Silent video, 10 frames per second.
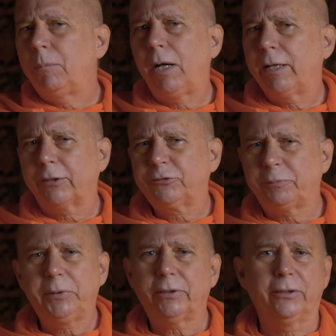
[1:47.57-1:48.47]
My
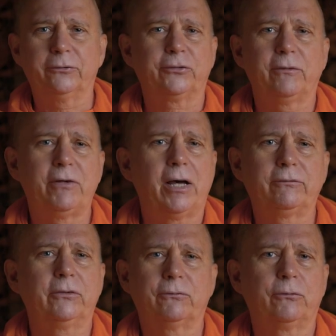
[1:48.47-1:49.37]
experience of
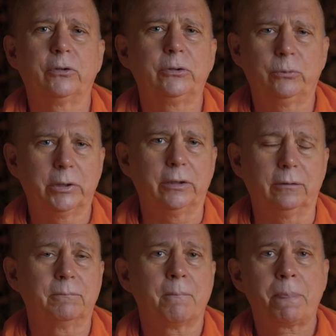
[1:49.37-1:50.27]
having free
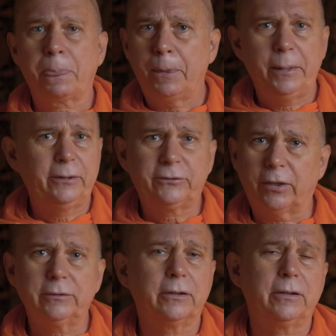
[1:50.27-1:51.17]
will is
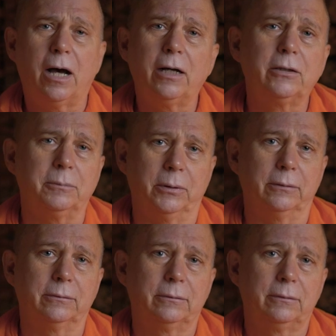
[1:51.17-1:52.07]
undeniable.